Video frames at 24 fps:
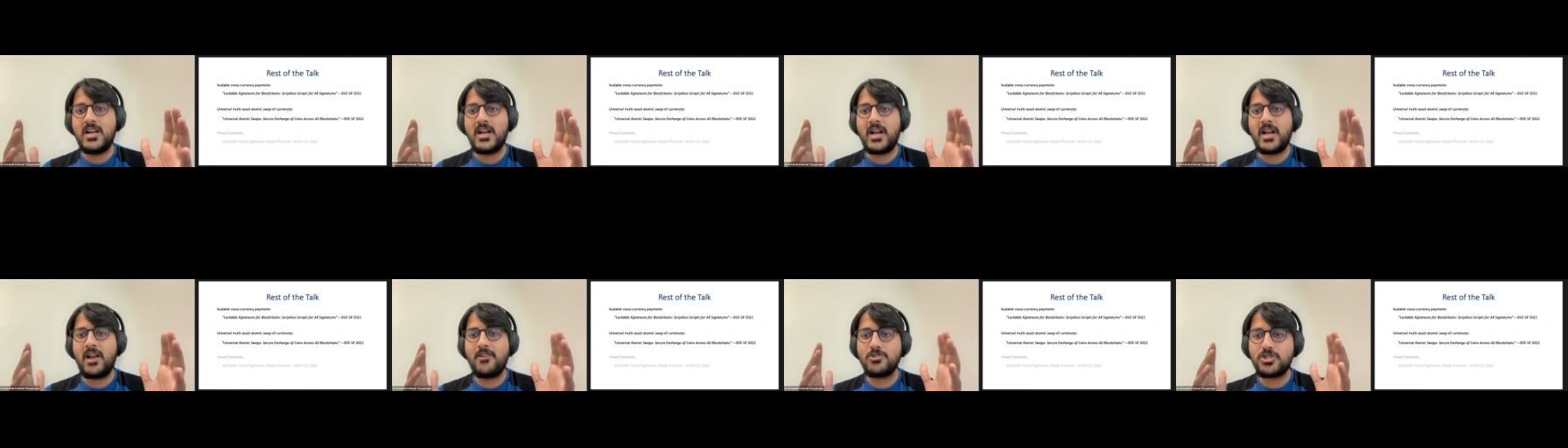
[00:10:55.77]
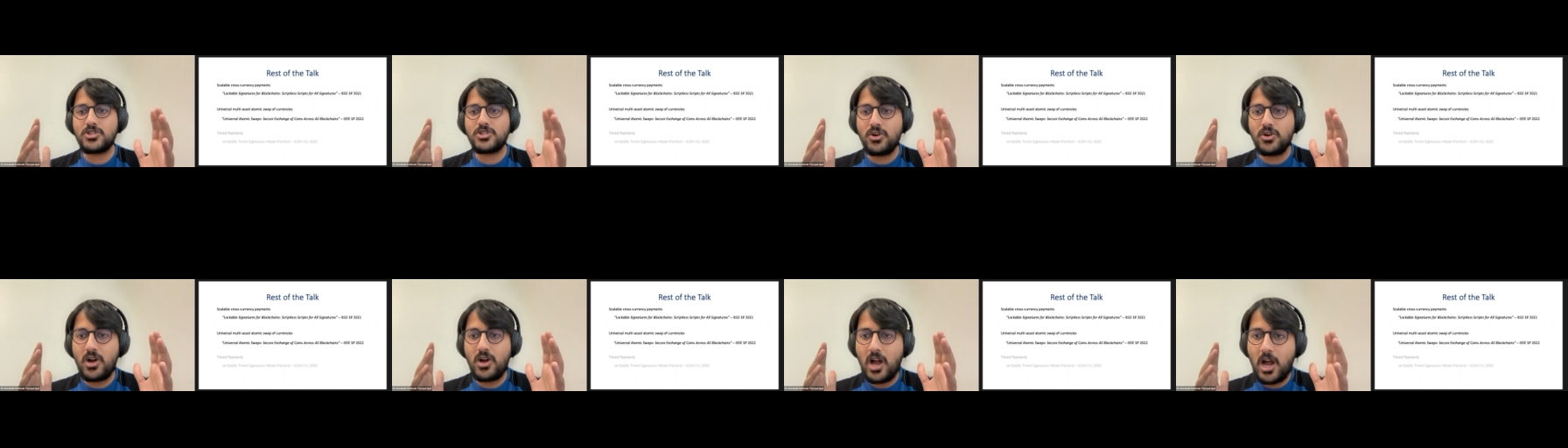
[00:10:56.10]
and I will
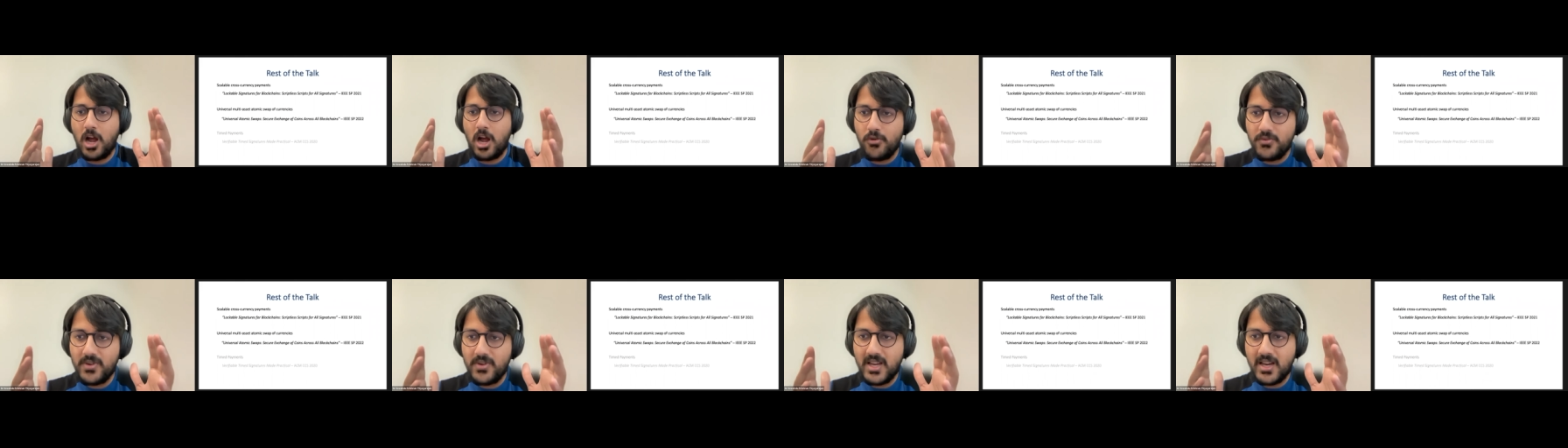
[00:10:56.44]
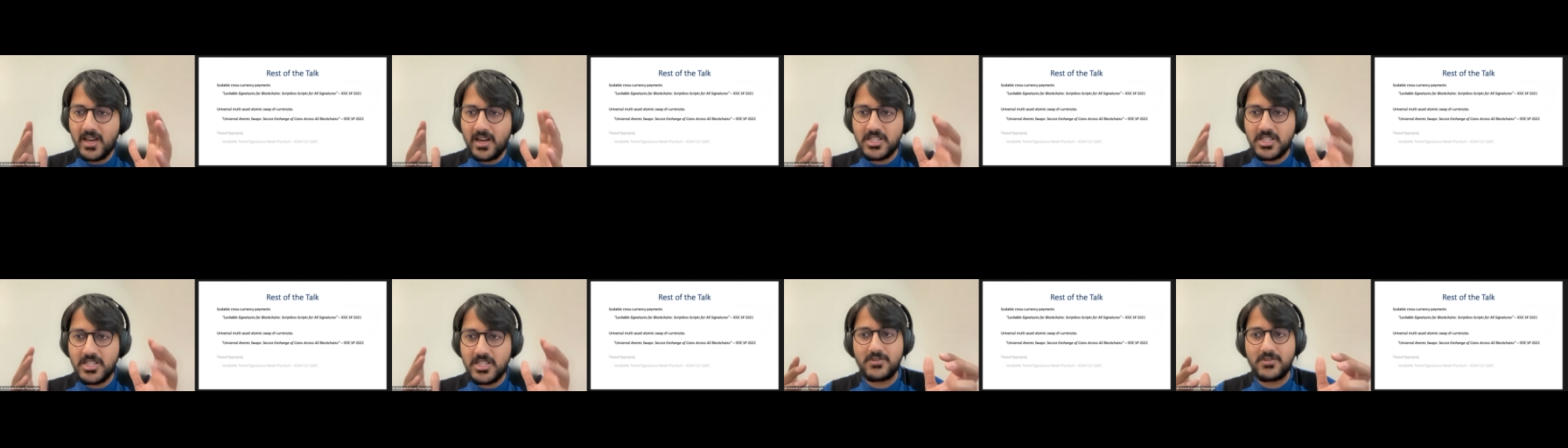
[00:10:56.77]
show how we
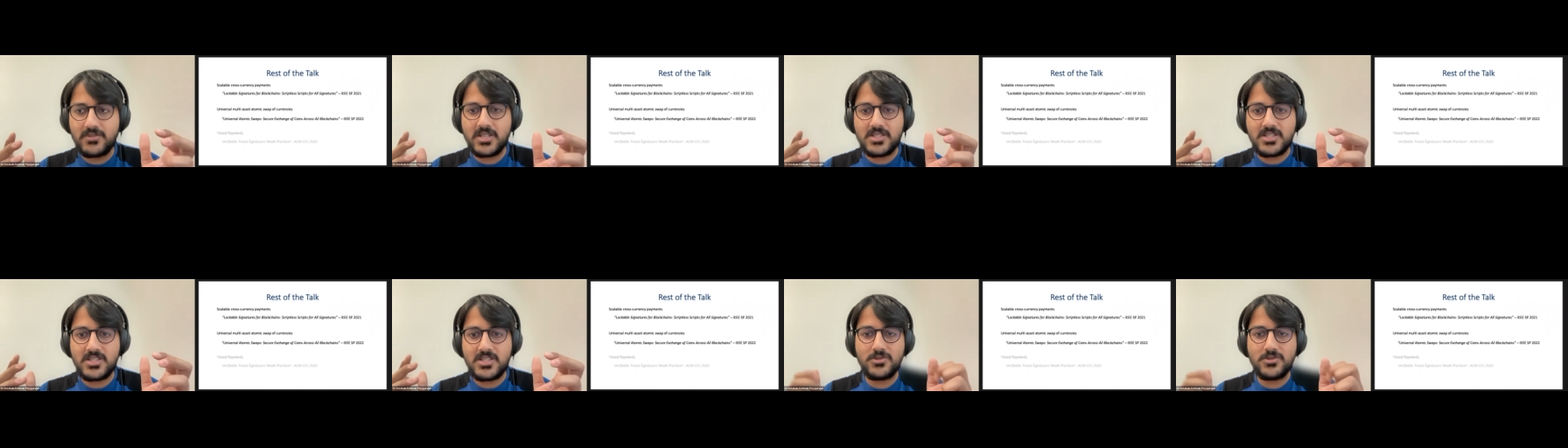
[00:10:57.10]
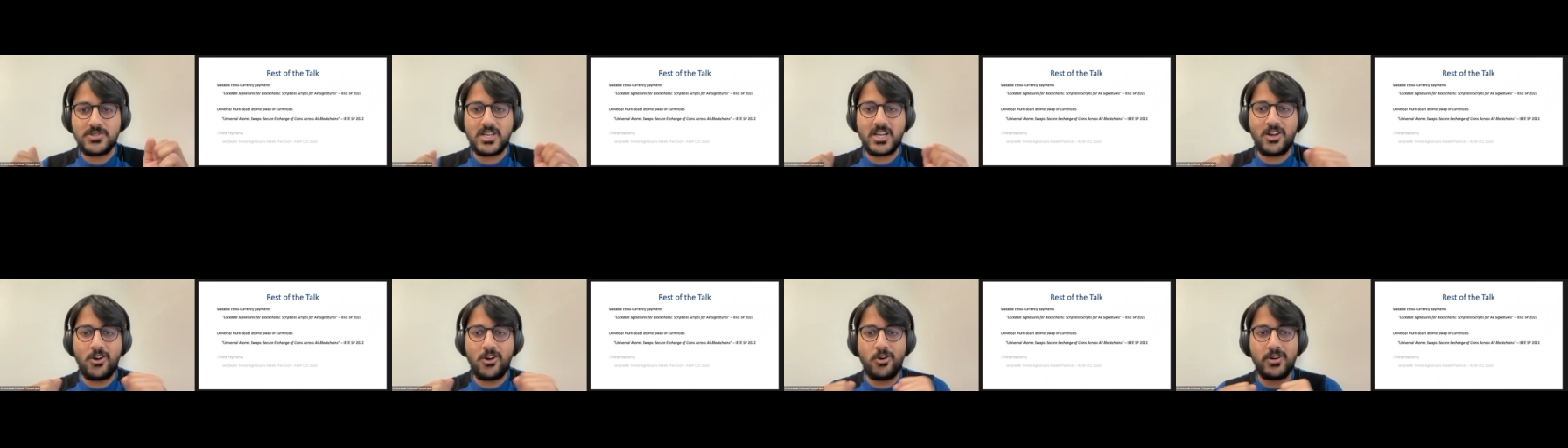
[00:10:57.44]
can achieve this
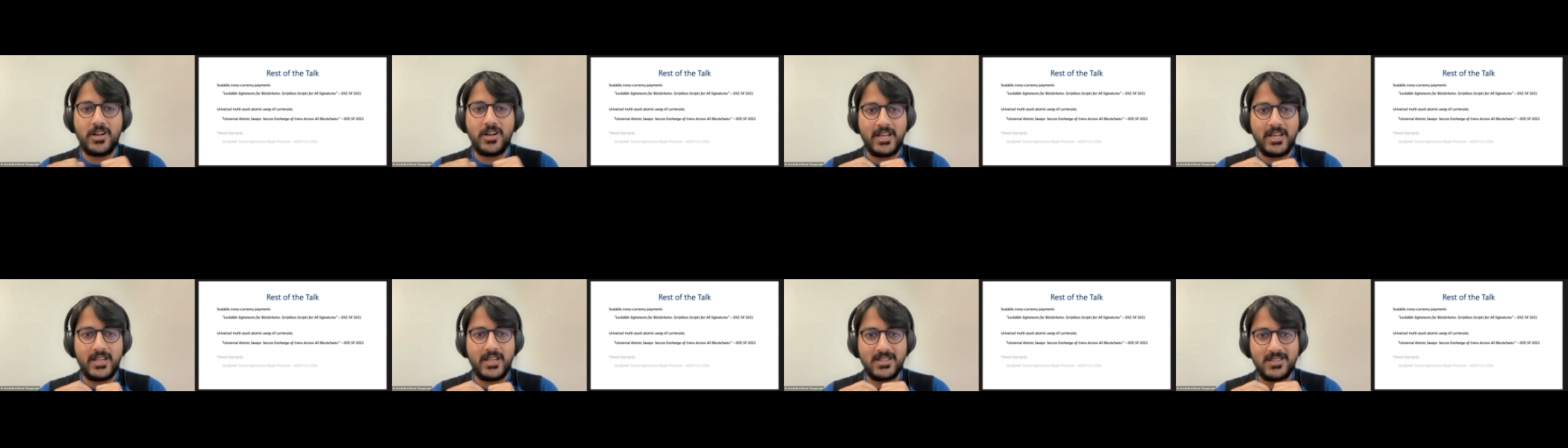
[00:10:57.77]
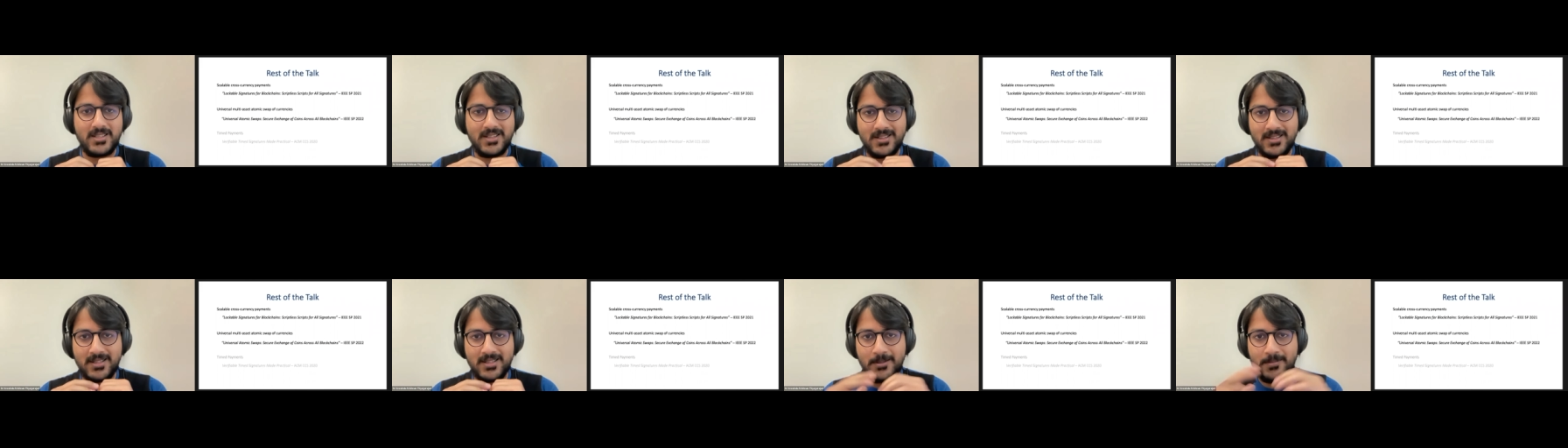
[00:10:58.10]
using only
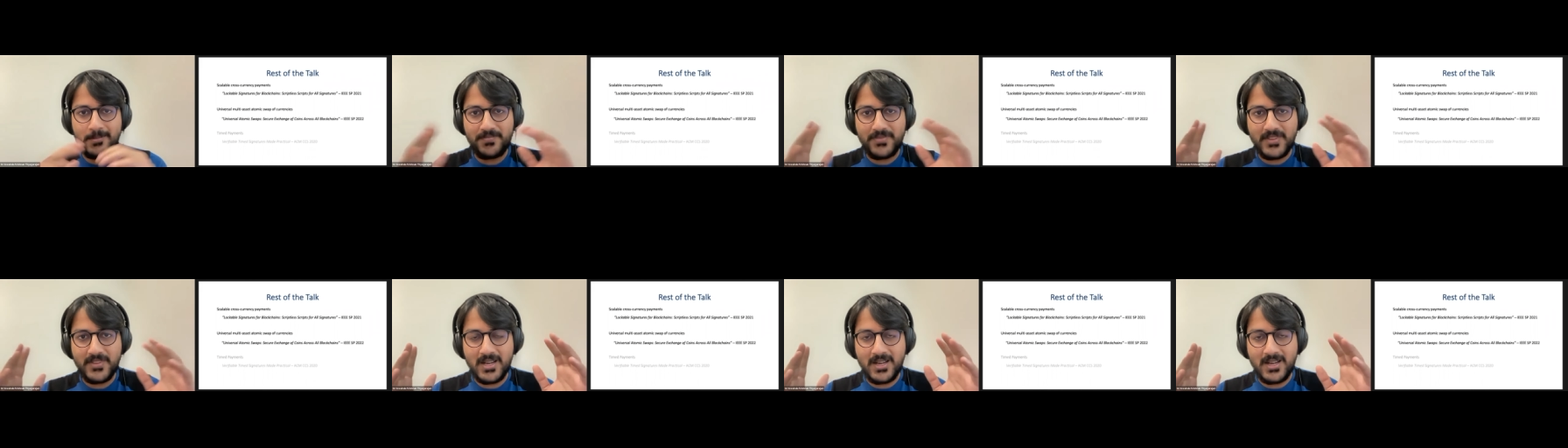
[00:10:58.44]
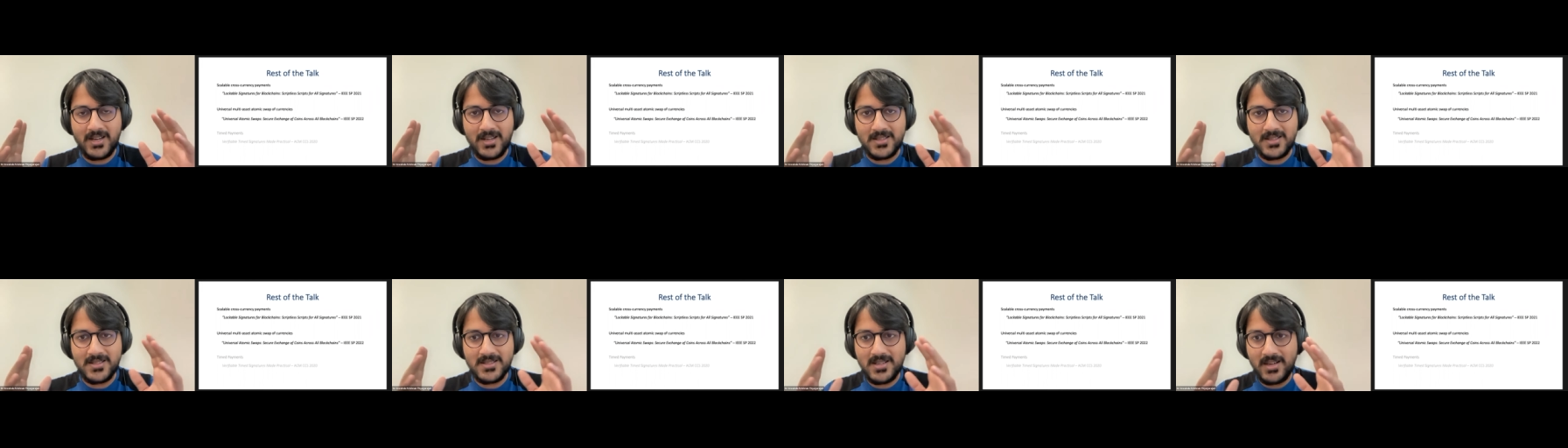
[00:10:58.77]
the
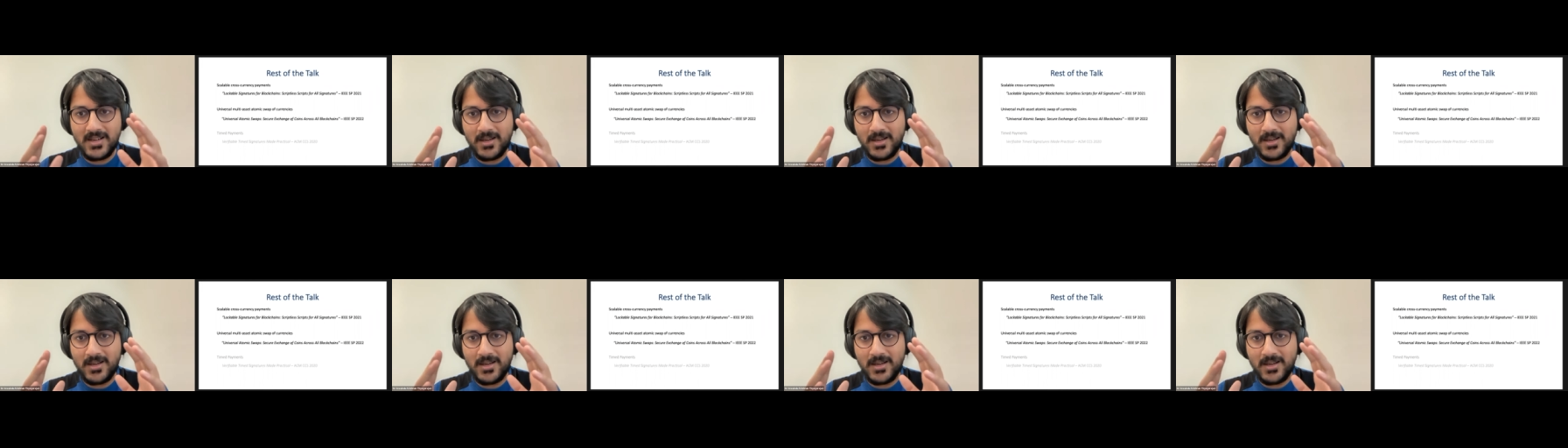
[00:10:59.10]
uh,